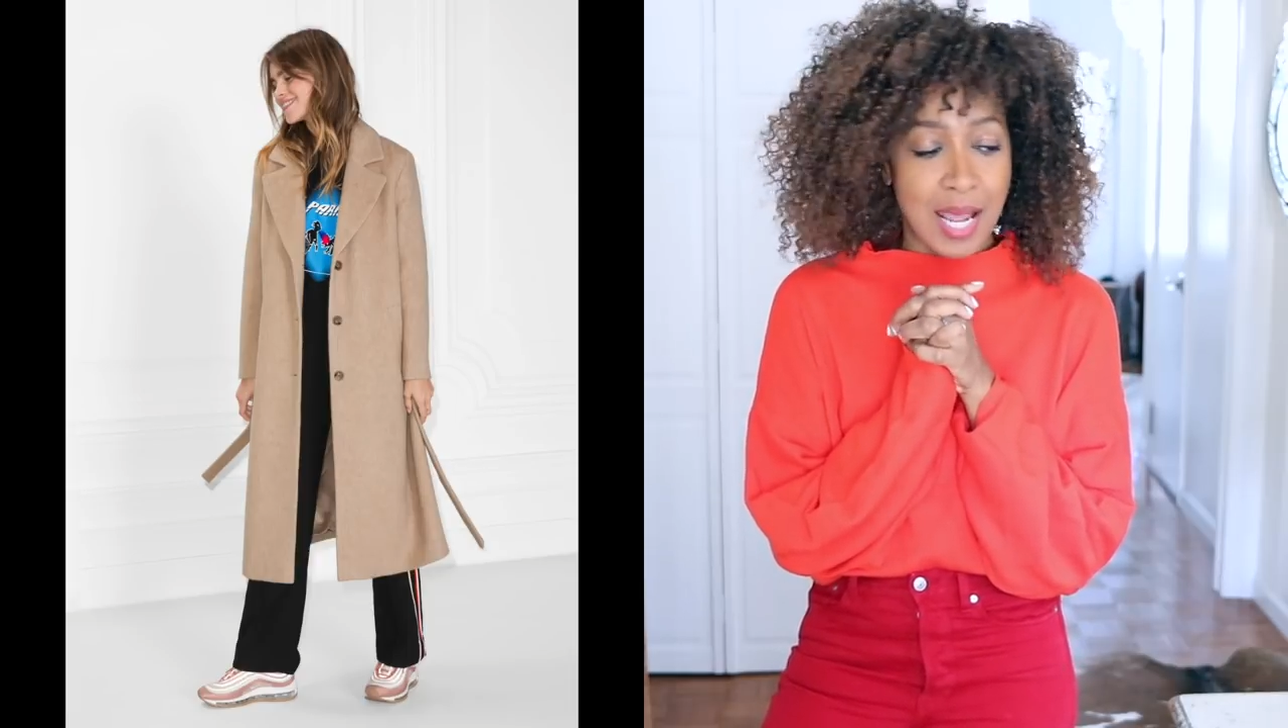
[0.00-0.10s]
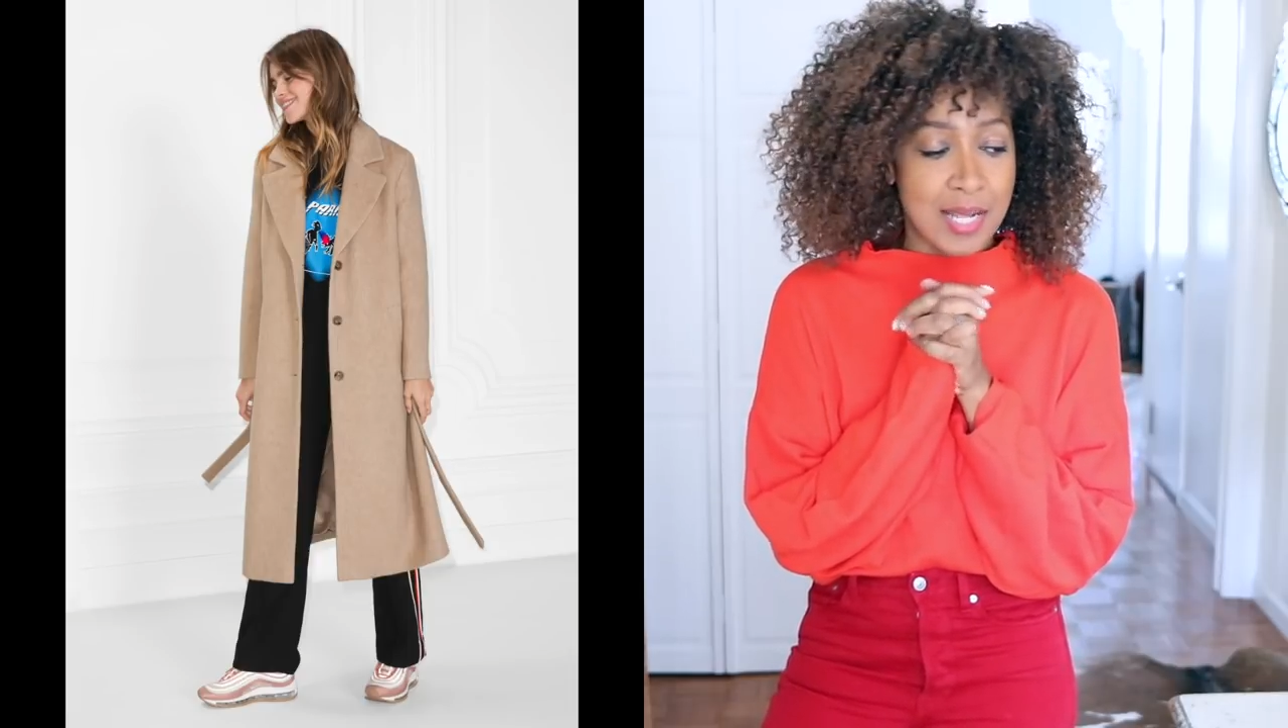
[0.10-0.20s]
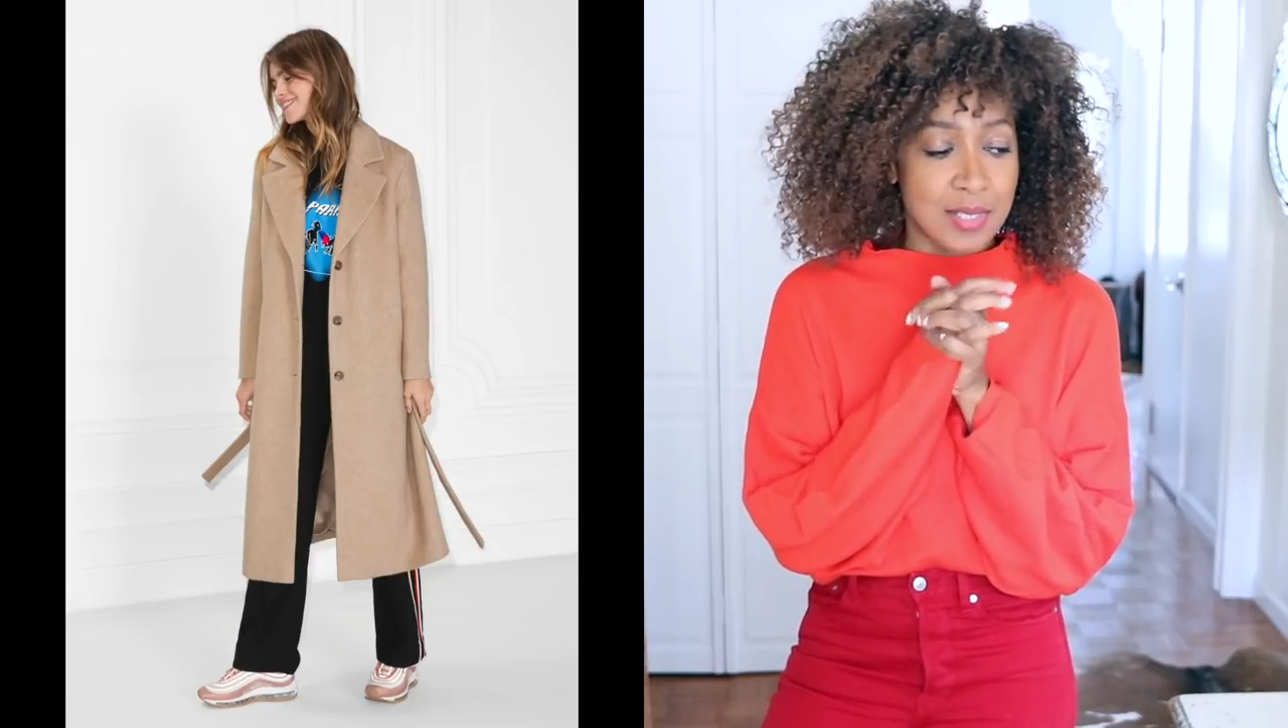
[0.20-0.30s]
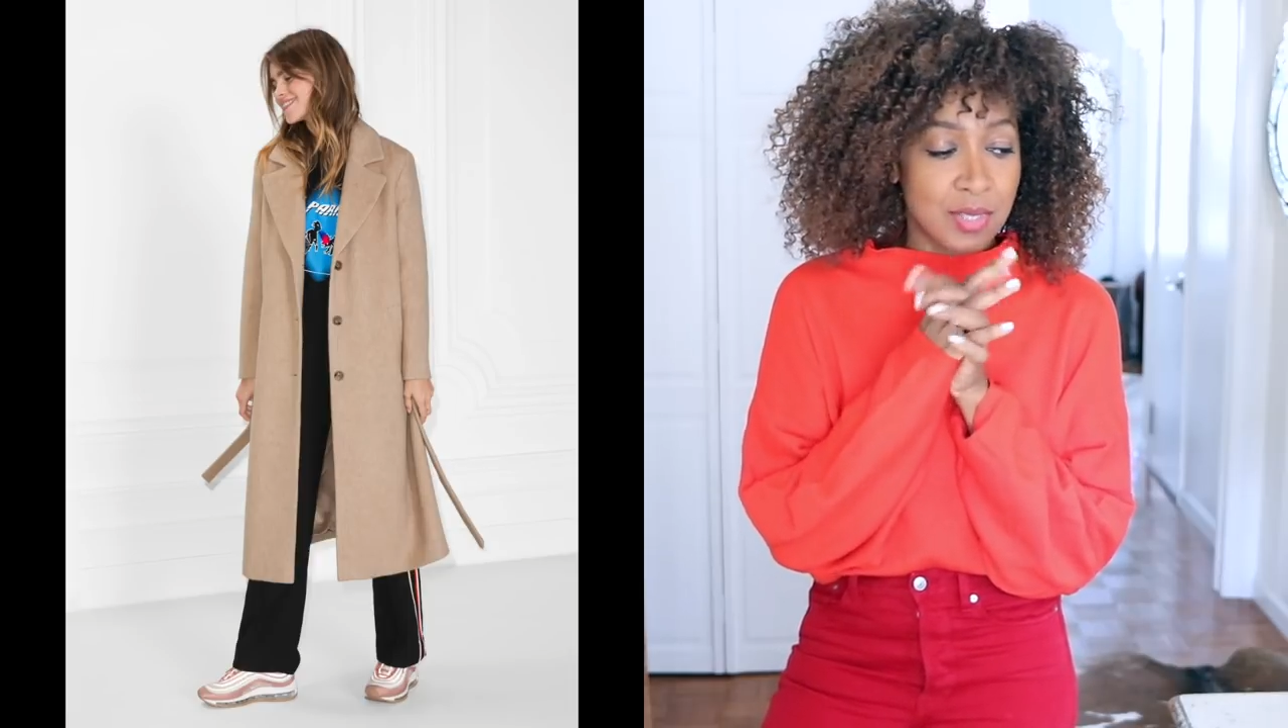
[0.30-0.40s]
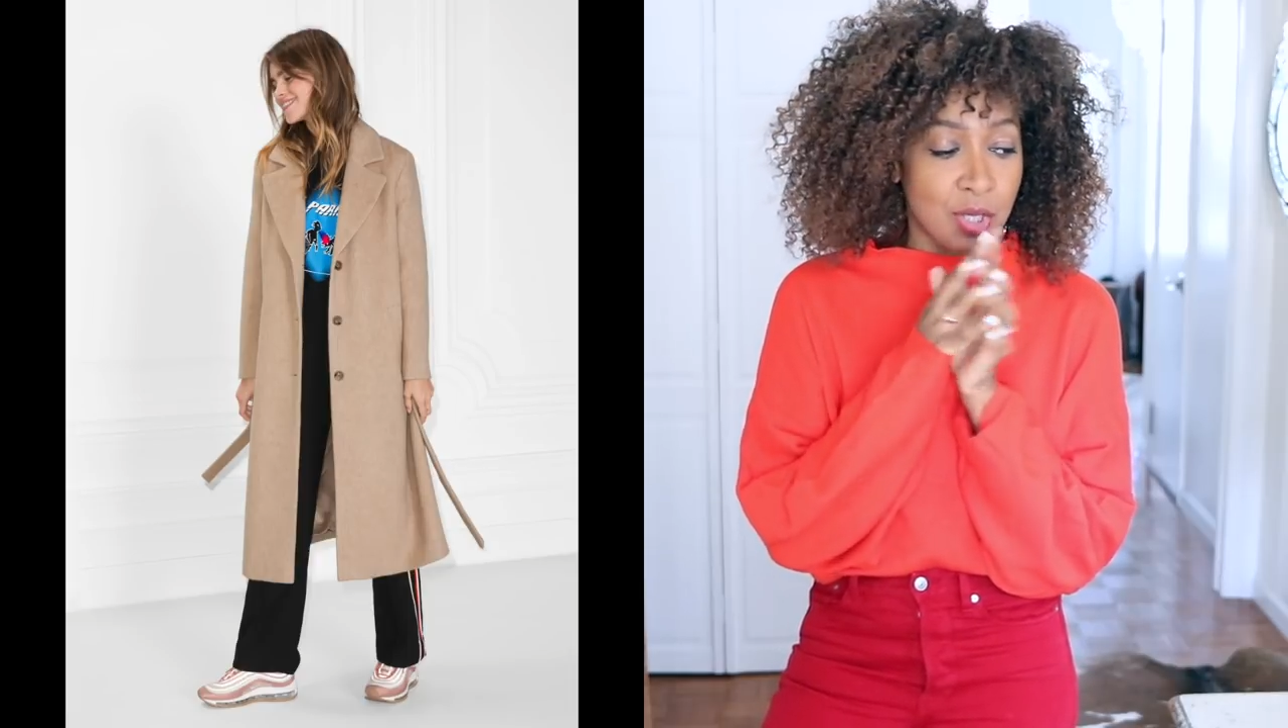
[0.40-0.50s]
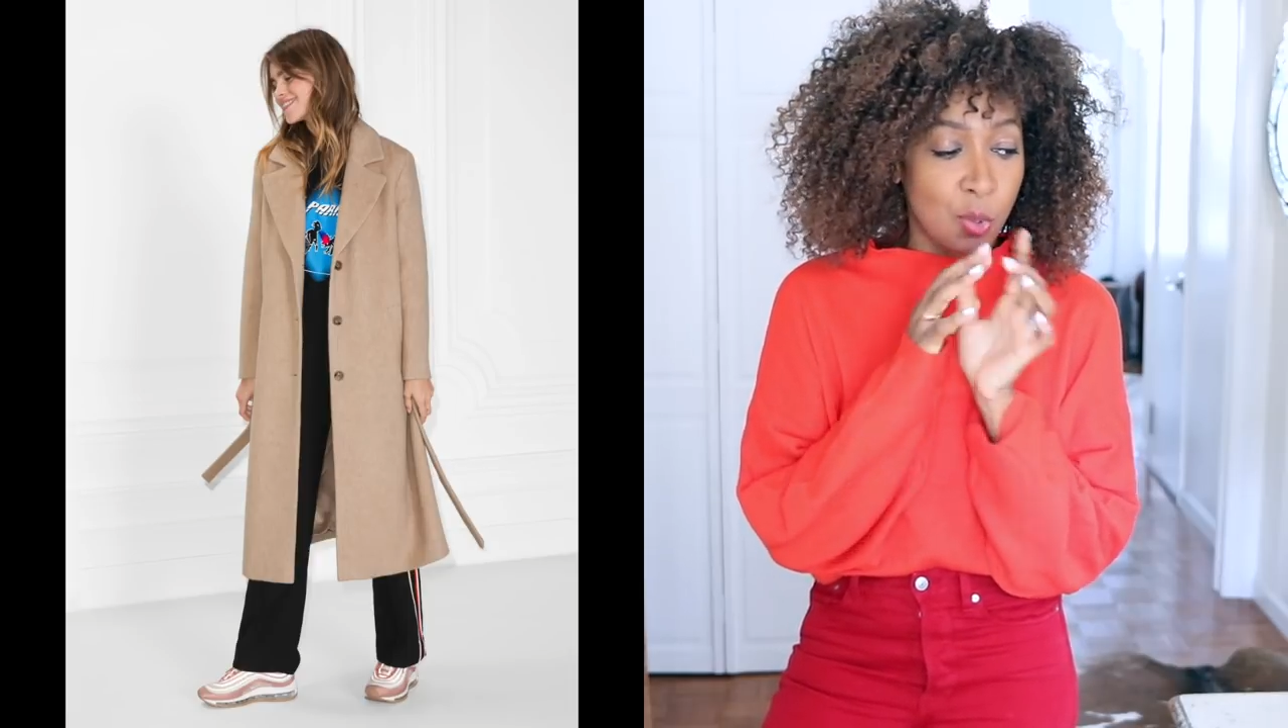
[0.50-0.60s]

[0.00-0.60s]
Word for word: and the